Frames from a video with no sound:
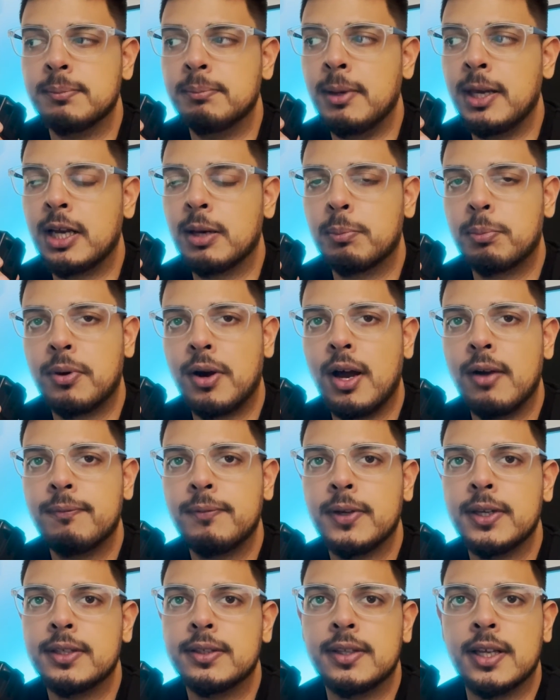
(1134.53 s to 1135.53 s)
make a
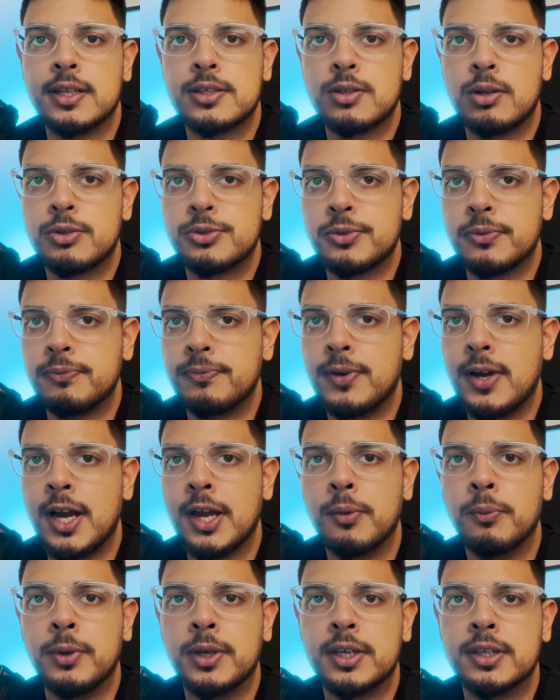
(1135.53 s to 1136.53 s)
profit, that's also
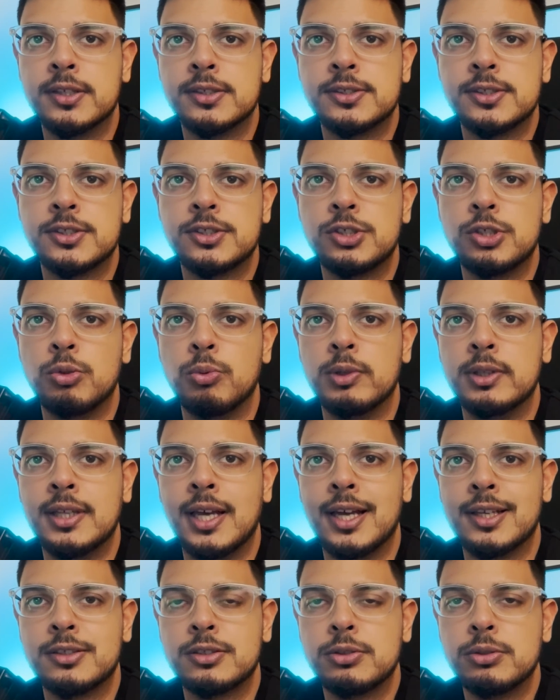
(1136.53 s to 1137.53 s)
fine. We can assist you with
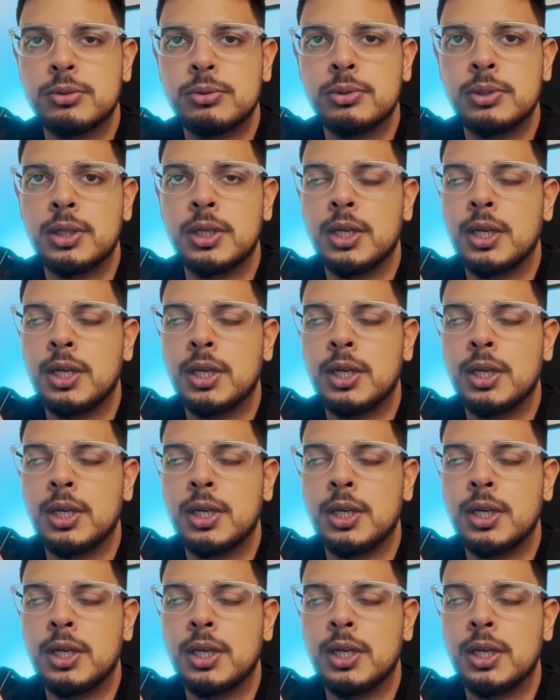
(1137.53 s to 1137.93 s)
that too.